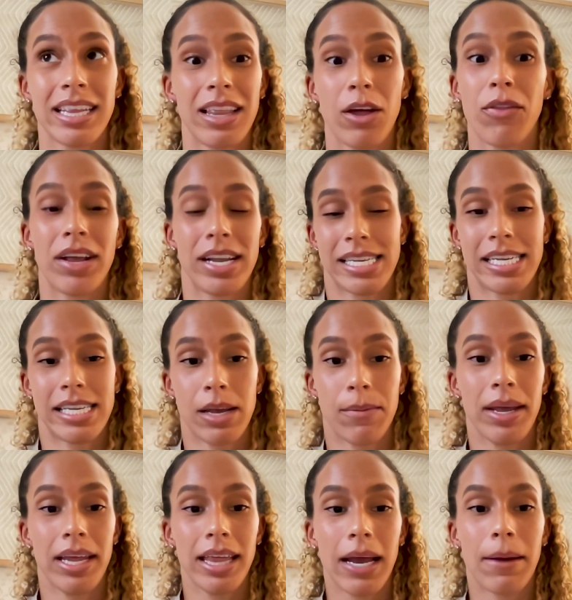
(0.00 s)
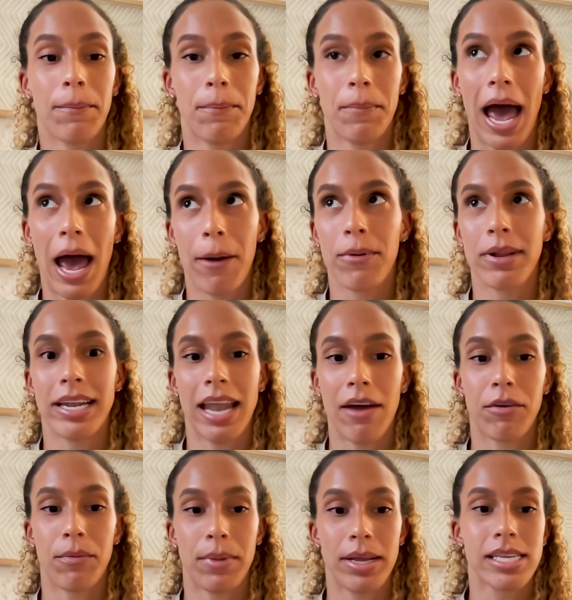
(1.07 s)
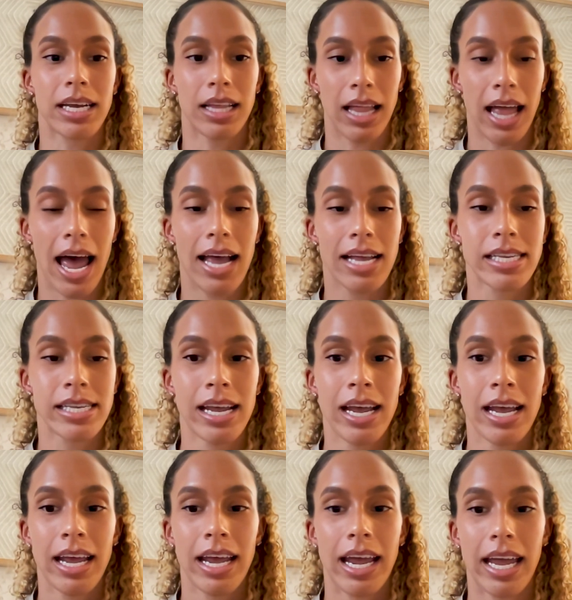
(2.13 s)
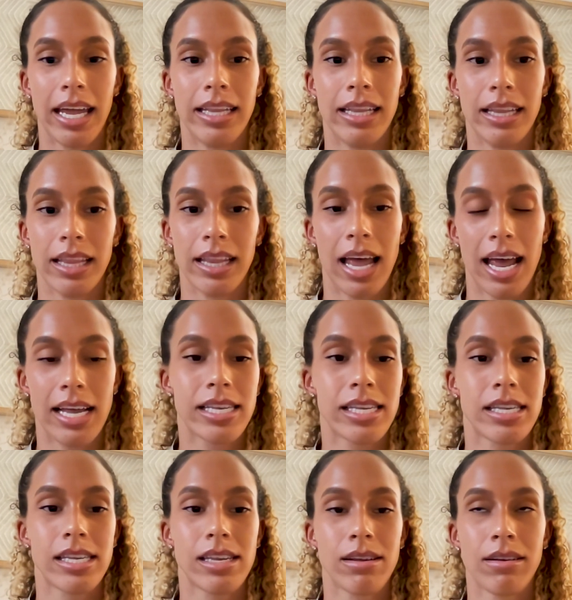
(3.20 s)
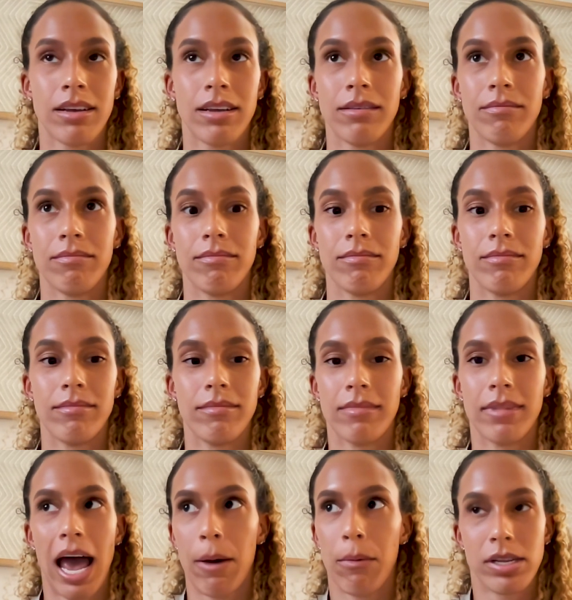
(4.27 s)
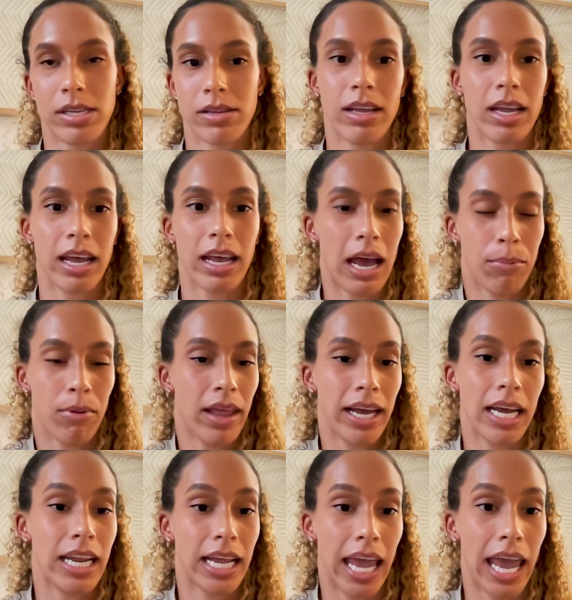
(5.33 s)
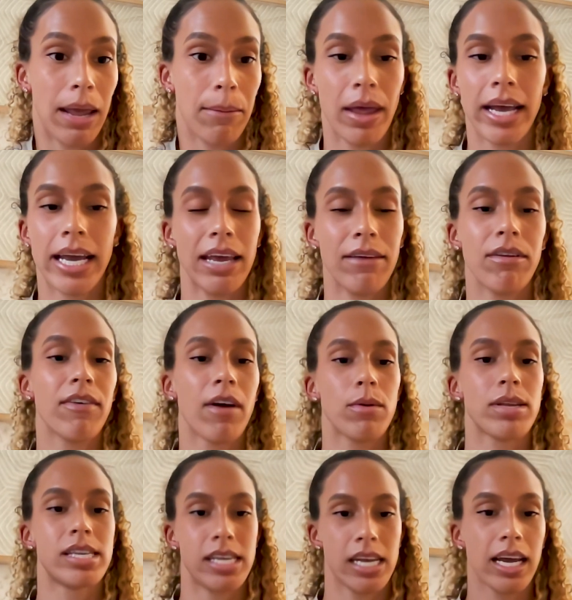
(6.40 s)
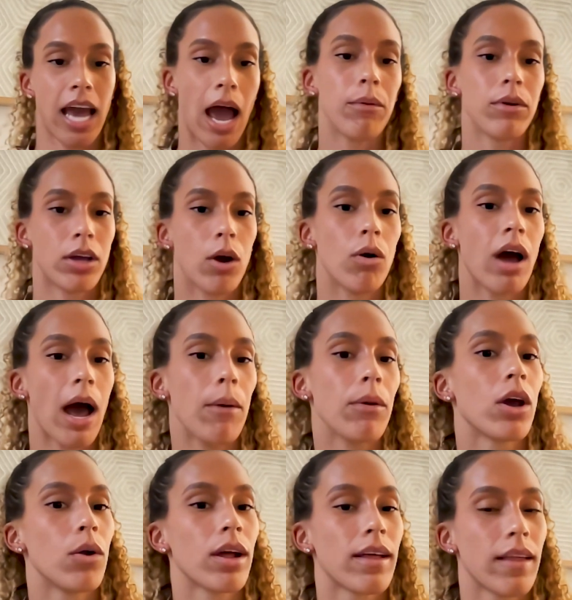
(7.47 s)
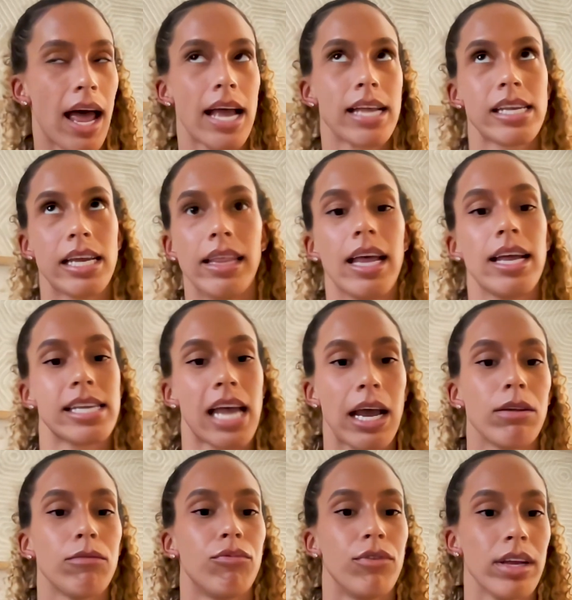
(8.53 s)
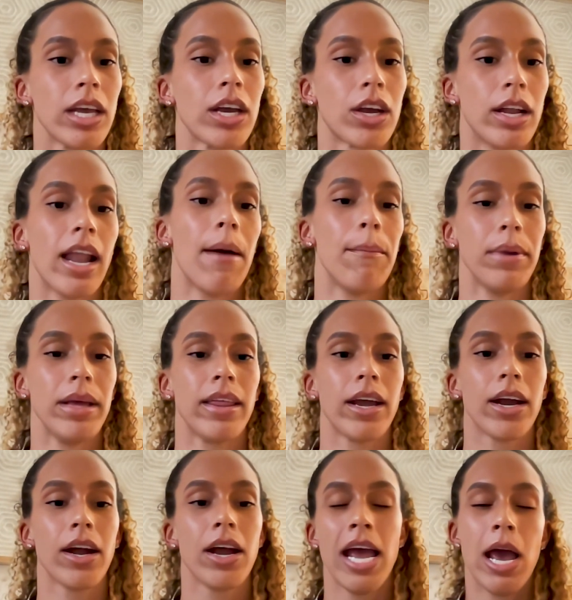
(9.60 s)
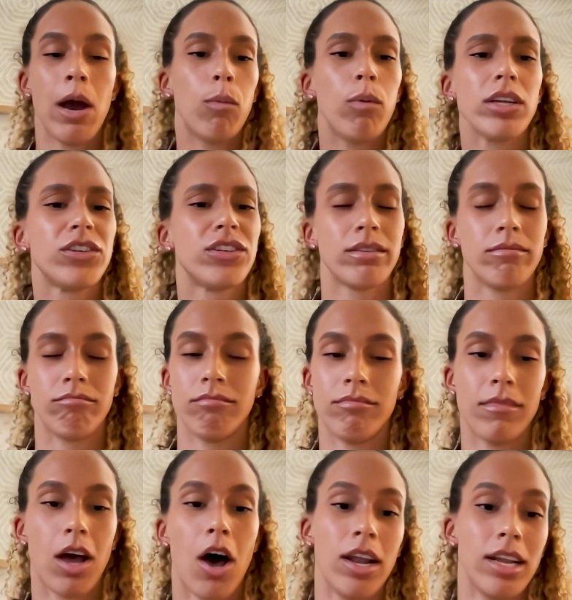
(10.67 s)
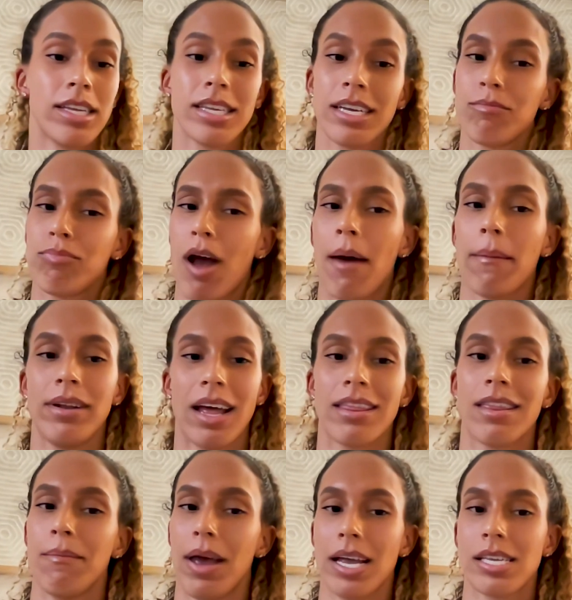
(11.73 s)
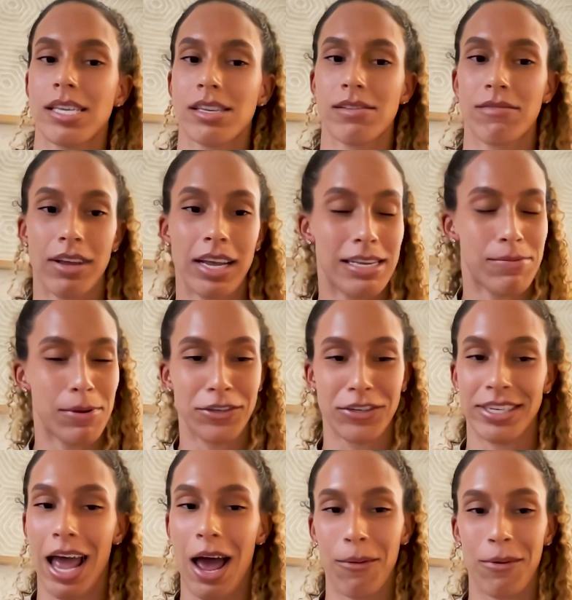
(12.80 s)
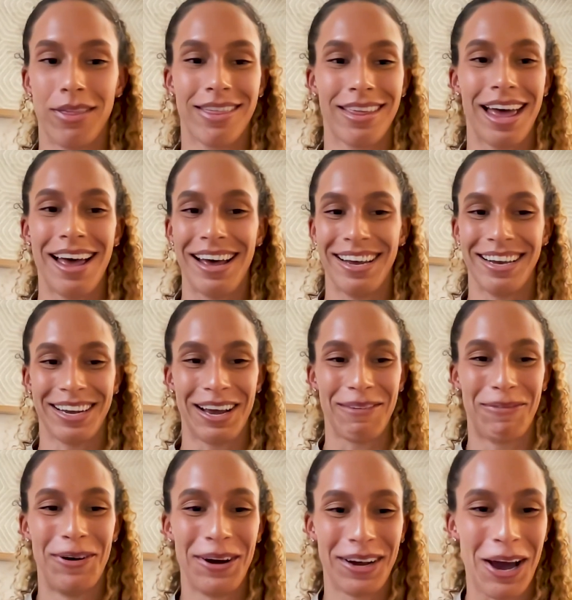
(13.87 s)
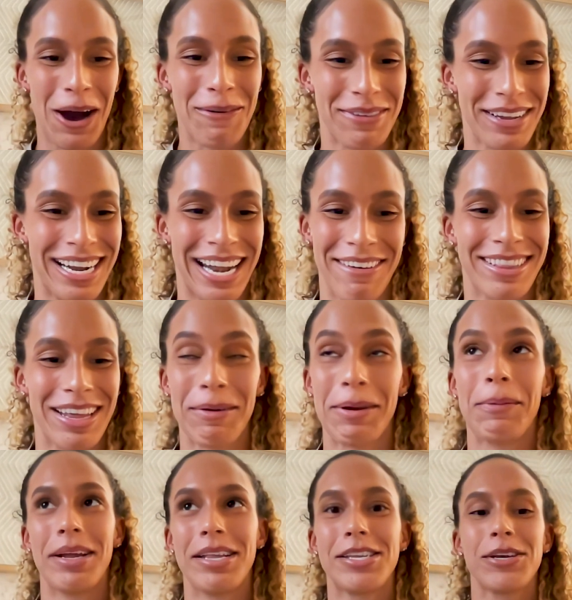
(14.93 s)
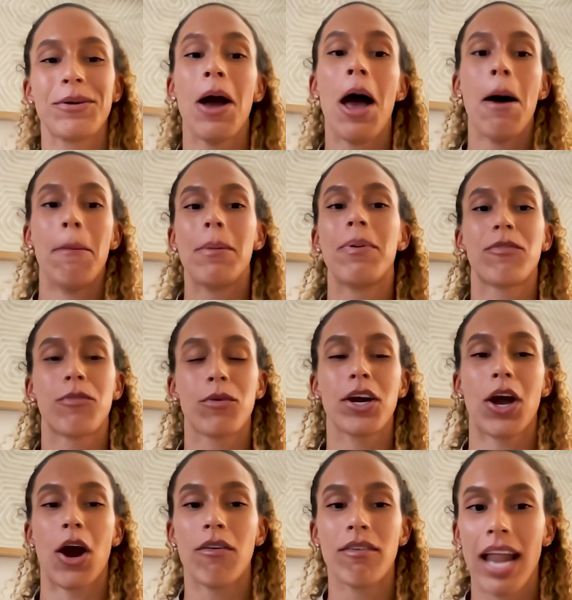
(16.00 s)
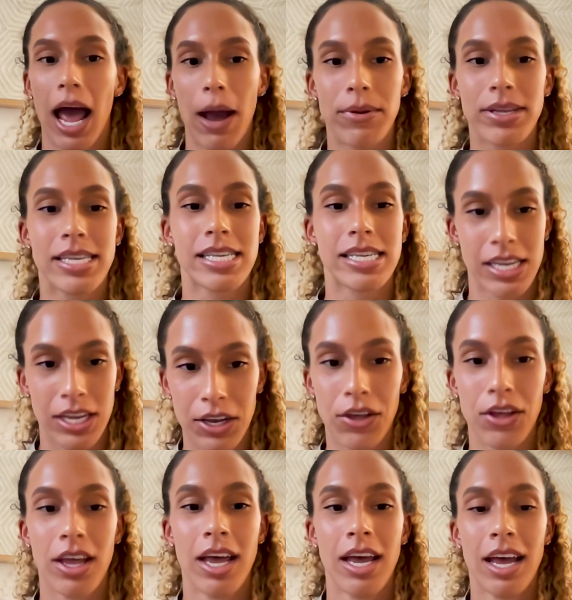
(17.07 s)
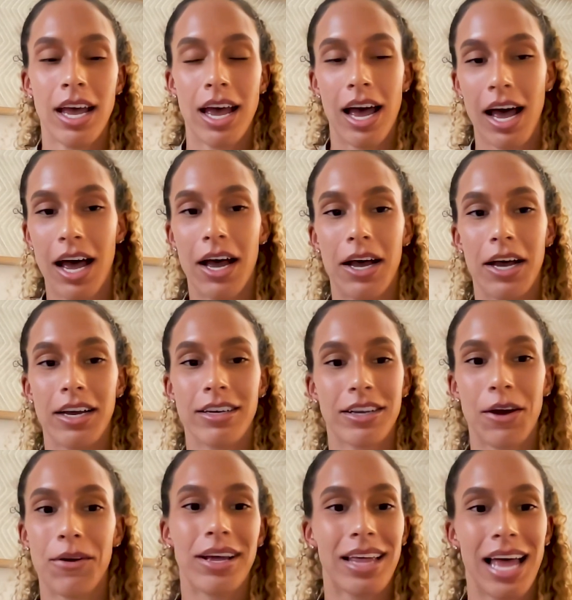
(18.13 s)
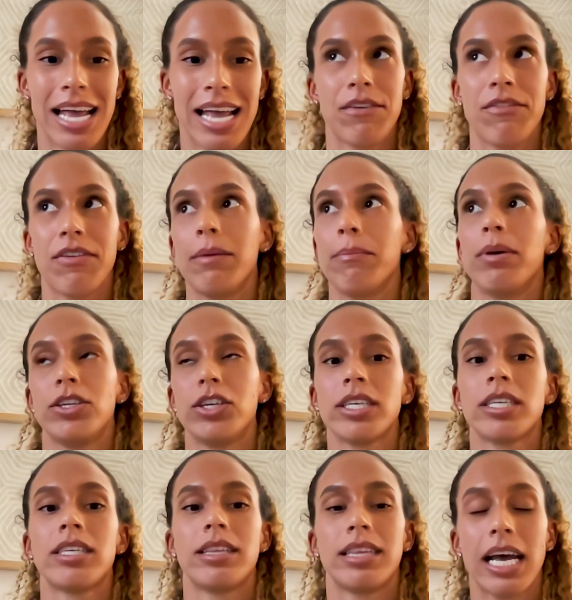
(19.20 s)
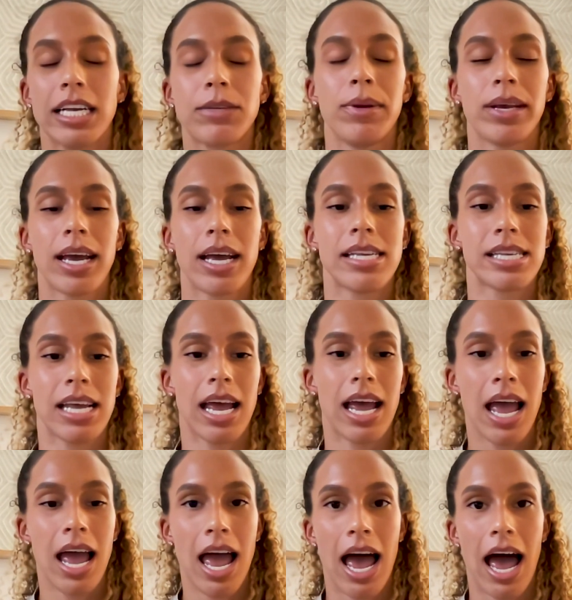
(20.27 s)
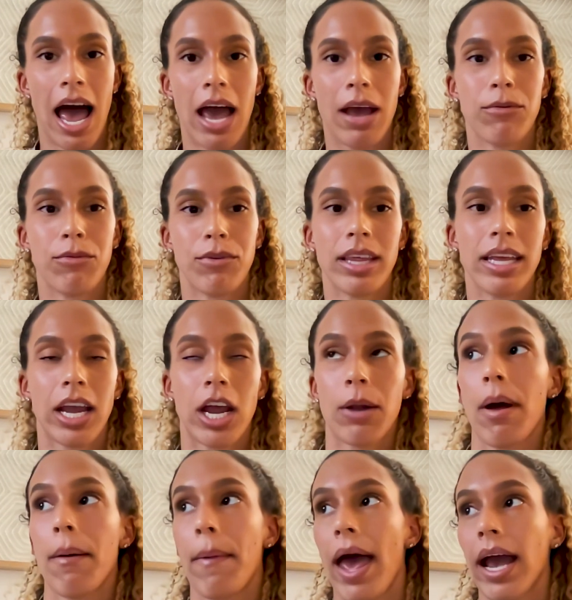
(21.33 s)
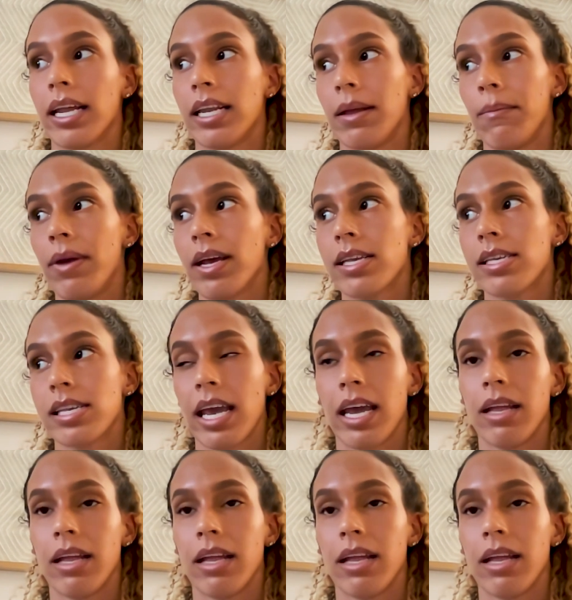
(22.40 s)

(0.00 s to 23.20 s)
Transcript: the little things to me, I would never miss a class unless I was playing in a game. Even if I was sick, I would go to class unless I really could not be there, which honestly, probably not the best, especially now with COVID and everything we went to. But before COVID, I would still go to class and everything. But that's because I really cared about my academics.